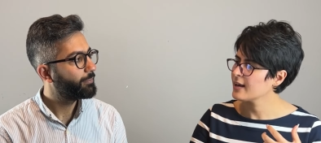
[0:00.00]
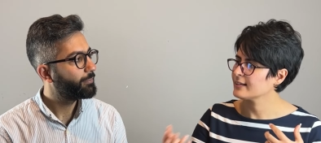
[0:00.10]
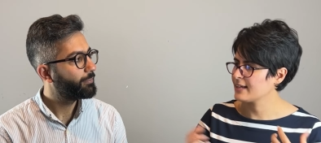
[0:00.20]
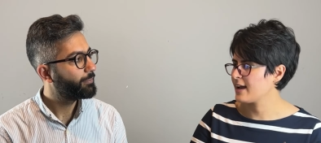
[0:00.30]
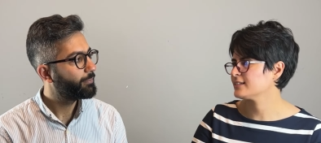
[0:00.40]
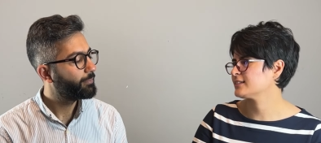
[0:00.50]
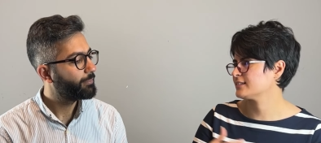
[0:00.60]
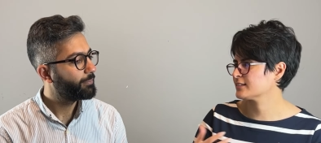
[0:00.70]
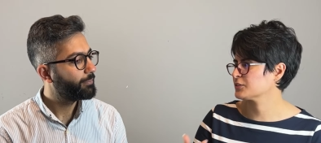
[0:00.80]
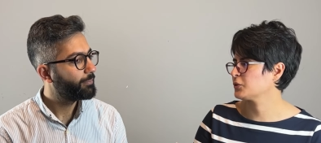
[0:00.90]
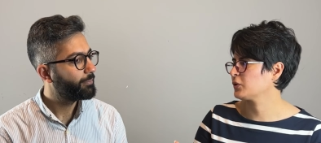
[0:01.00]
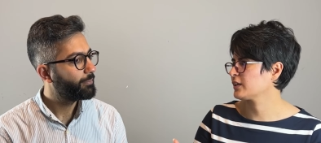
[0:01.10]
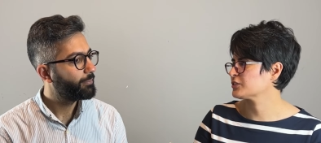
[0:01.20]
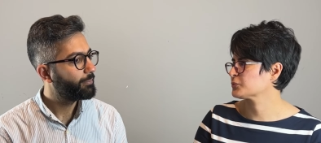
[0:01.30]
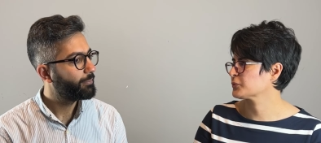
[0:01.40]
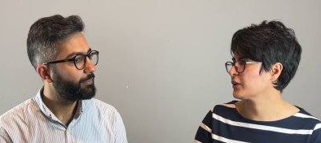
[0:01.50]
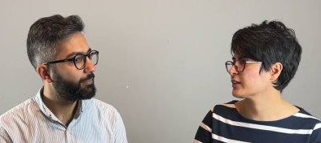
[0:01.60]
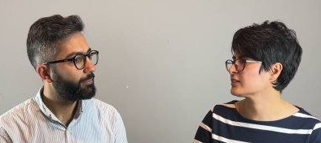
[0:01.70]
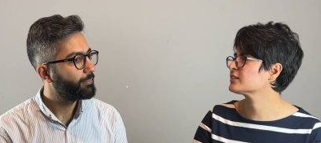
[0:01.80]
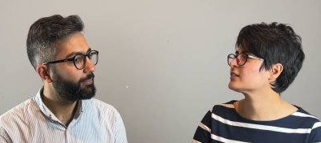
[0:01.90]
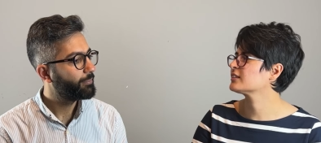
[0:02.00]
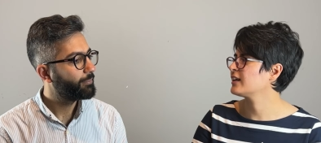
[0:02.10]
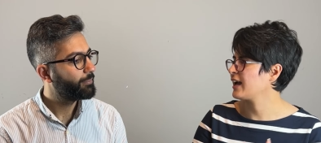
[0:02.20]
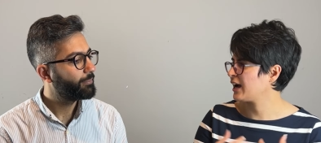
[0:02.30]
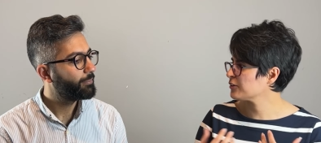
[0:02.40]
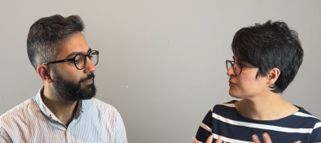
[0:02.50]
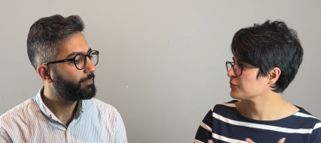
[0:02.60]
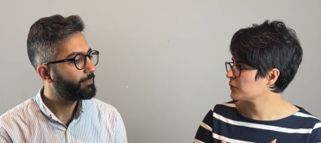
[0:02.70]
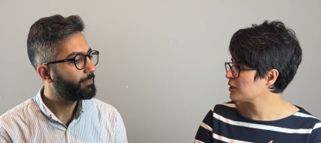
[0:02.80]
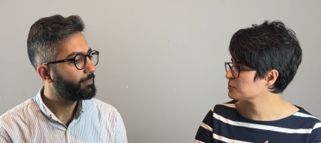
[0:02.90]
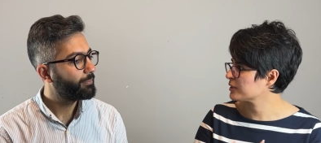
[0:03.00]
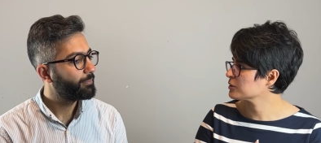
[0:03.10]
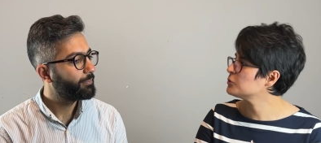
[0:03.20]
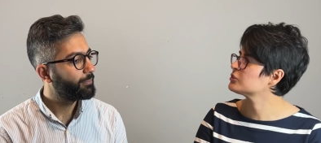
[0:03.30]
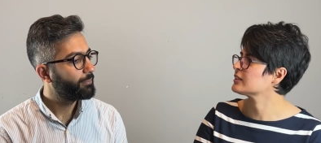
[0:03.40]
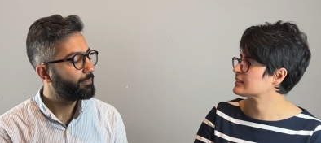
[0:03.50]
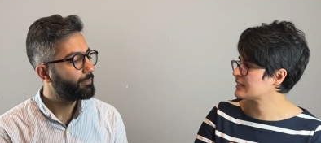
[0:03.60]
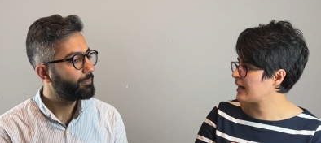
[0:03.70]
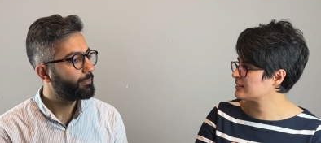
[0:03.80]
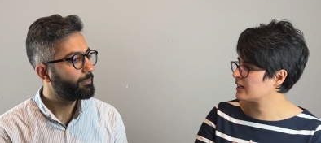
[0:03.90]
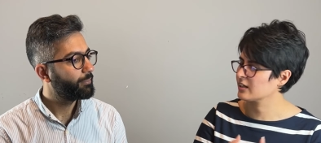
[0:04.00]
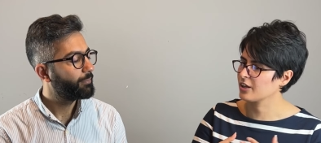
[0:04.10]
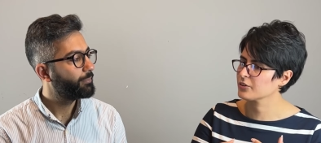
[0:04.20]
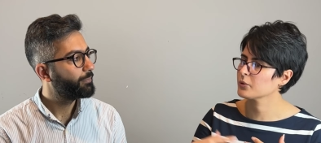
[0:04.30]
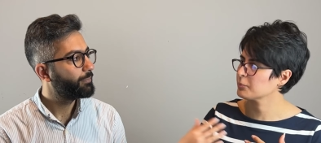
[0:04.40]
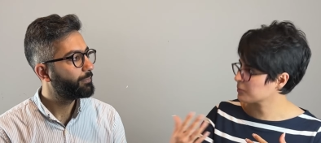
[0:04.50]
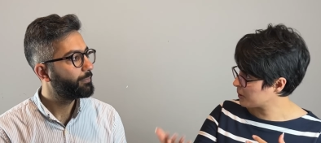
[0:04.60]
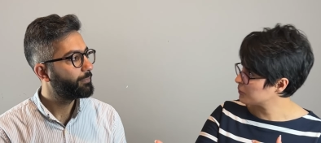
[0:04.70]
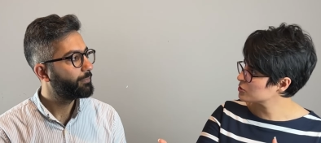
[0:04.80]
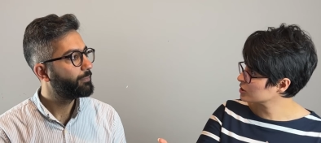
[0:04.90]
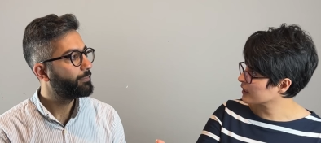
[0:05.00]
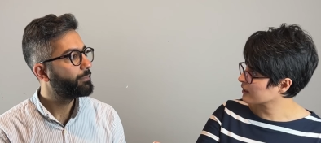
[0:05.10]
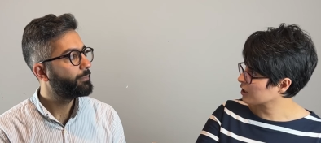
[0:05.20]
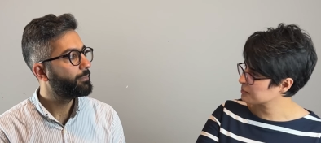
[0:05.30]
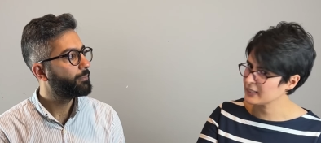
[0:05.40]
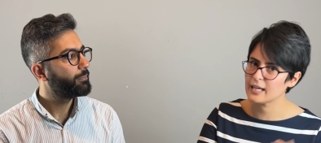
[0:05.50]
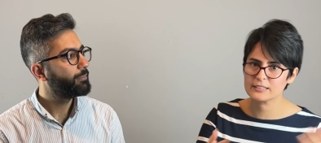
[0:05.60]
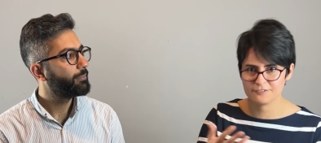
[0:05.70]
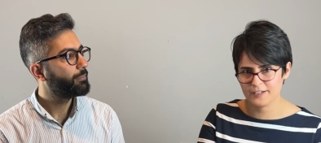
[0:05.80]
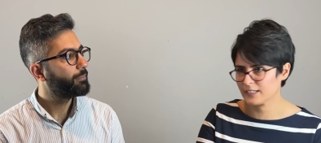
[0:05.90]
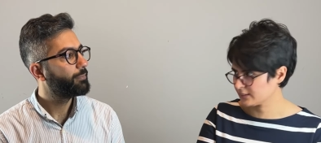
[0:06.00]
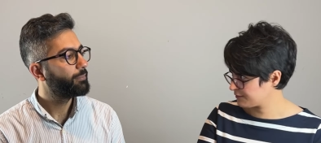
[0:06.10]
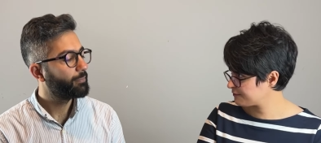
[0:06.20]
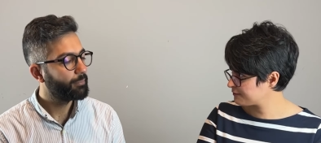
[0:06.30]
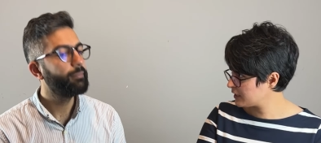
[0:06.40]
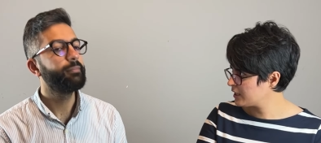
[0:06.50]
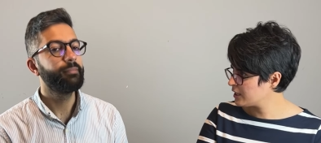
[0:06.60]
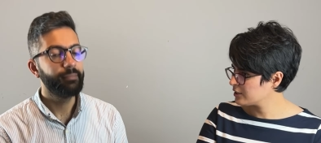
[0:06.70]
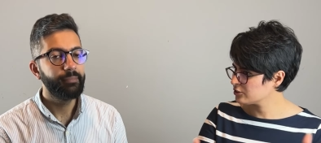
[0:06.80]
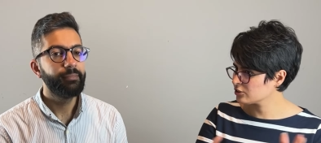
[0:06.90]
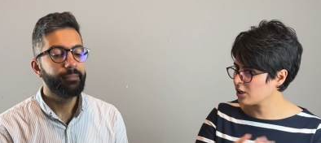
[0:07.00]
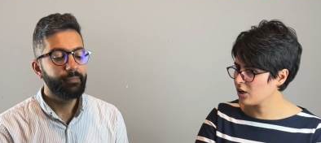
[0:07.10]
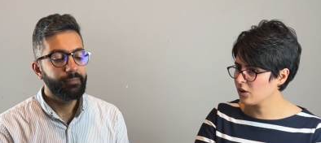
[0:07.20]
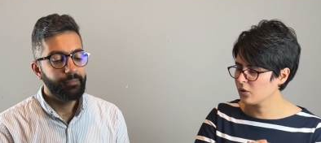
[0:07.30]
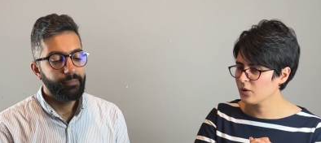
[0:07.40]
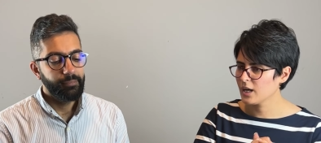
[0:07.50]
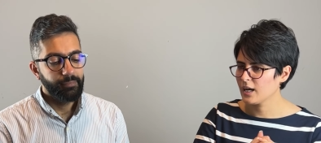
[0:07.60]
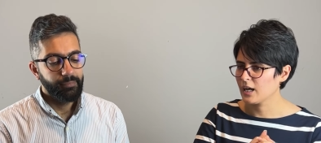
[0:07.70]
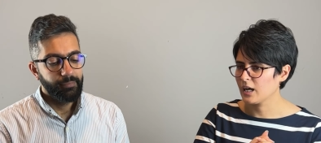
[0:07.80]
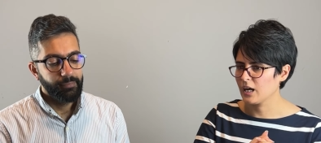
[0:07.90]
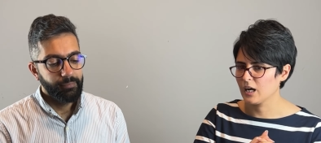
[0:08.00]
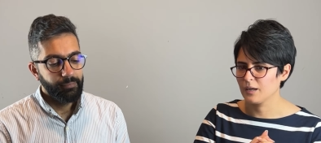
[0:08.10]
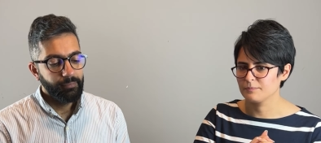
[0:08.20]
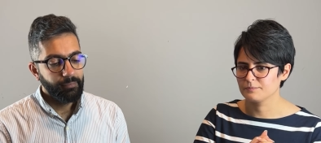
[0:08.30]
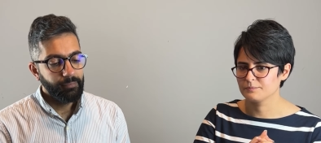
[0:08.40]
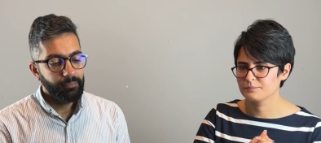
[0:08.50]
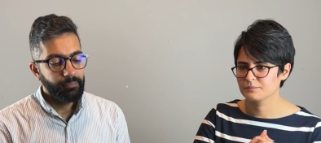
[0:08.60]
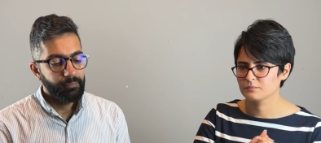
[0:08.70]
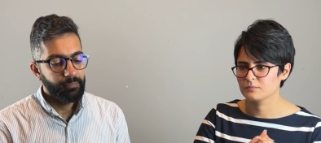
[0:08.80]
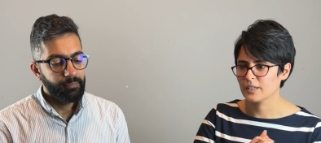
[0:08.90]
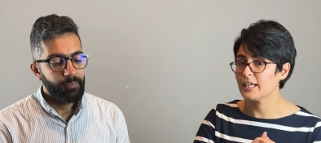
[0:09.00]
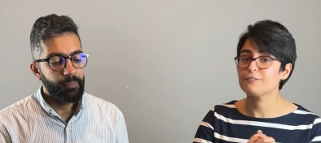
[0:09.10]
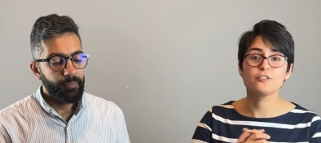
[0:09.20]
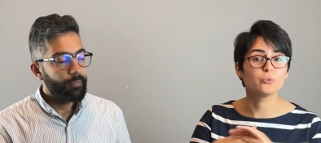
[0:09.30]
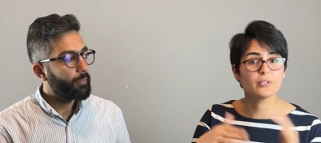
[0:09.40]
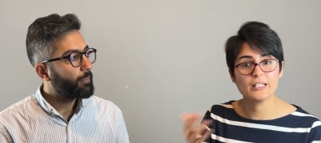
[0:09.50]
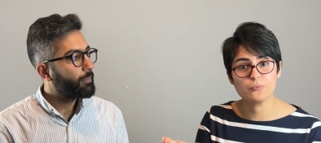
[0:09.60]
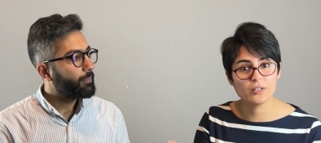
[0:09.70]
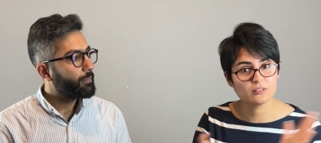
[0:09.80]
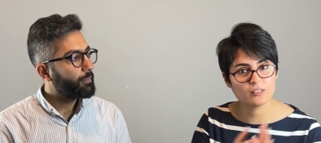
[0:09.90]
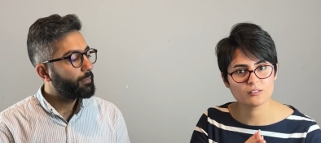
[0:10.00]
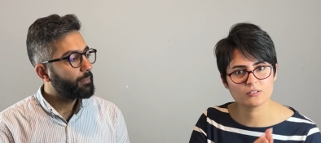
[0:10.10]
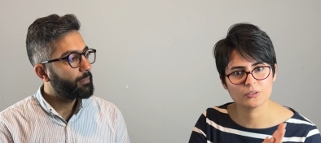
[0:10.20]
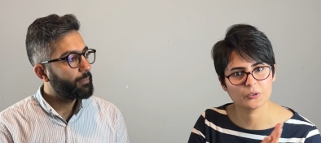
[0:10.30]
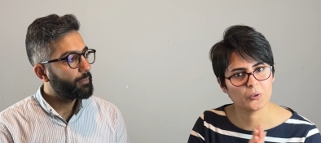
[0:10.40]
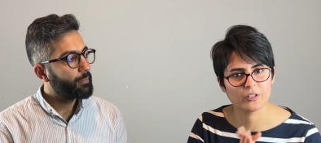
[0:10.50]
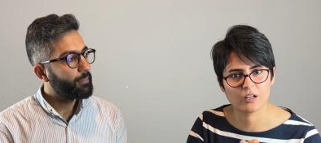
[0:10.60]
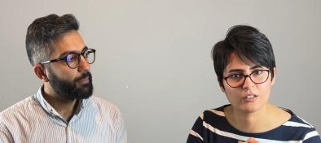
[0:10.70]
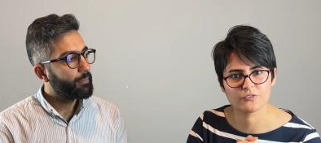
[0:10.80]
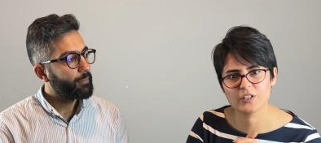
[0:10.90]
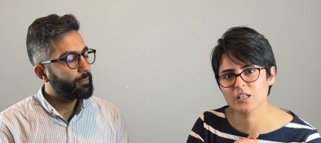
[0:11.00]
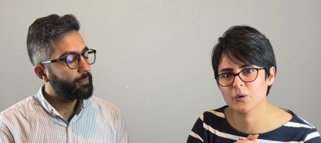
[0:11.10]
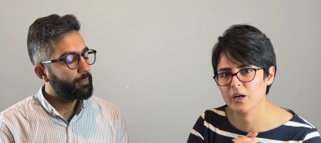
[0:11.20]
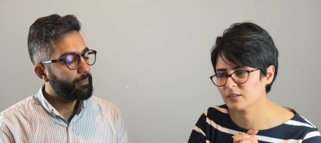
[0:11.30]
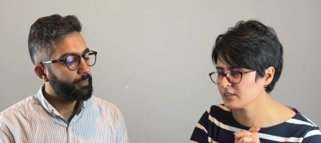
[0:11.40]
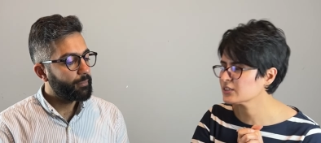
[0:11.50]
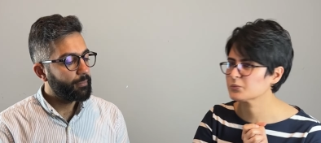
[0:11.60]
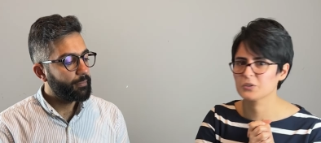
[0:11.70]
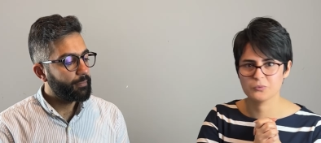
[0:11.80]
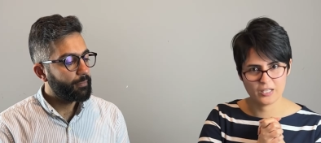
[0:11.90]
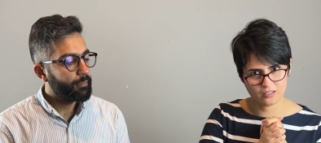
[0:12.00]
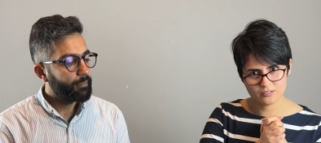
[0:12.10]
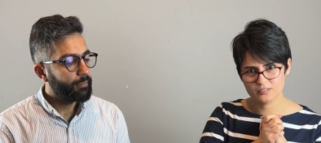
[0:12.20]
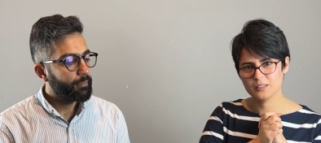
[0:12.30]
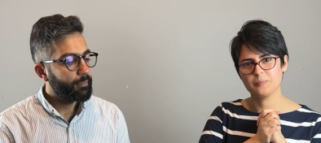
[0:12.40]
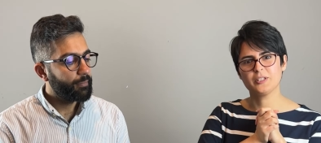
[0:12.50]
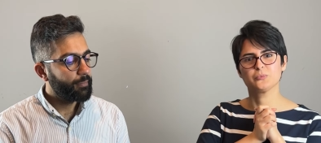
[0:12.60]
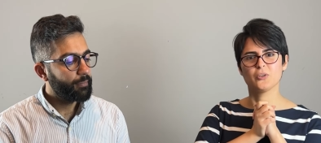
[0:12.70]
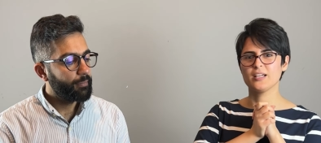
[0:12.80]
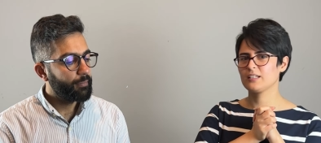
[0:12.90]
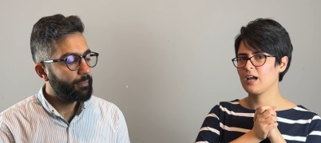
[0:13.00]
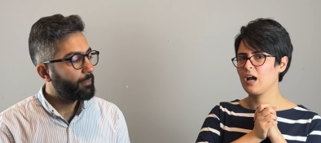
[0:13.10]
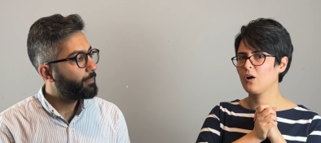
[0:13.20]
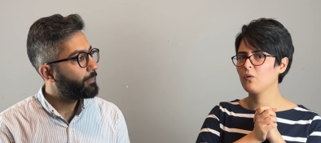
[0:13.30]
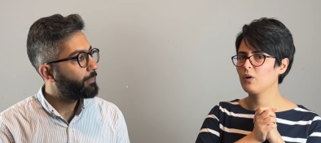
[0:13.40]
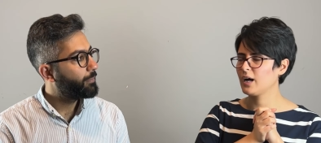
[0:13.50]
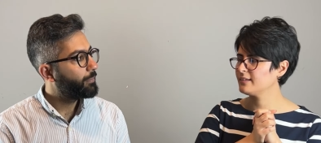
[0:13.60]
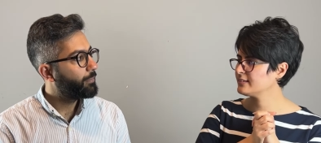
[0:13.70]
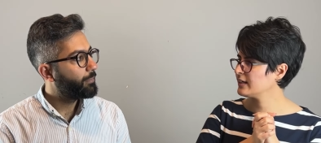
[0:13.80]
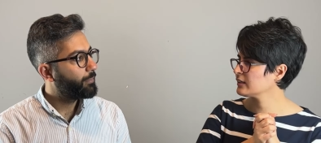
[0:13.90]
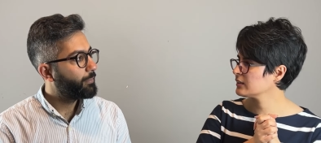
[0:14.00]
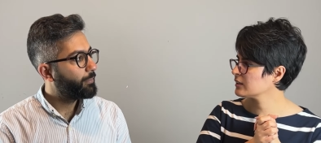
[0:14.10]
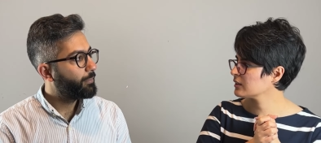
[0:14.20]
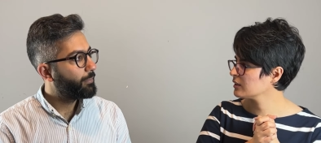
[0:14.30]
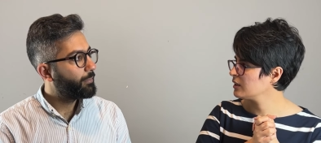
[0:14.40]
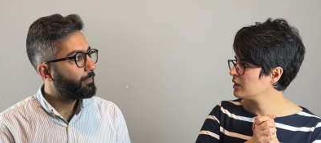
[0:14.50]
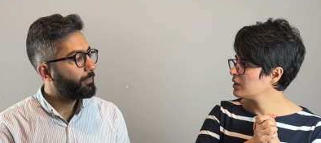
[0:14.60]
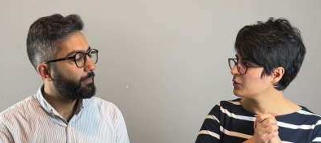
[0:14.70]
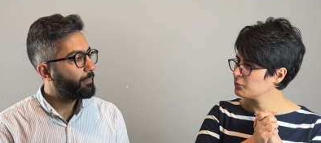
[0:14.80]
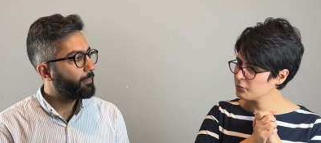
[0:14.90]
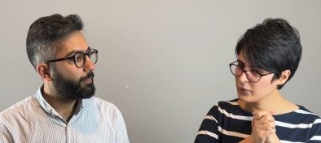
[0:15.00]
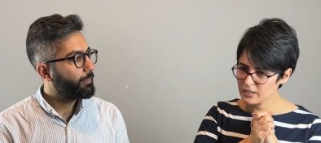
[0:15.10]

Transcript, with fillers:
Speaker 1: Yes, school has worked out for us, but who says that another approach cannot be as effective? Mm. So, um, if you really want us to record another video on this, we will. But right now, I think we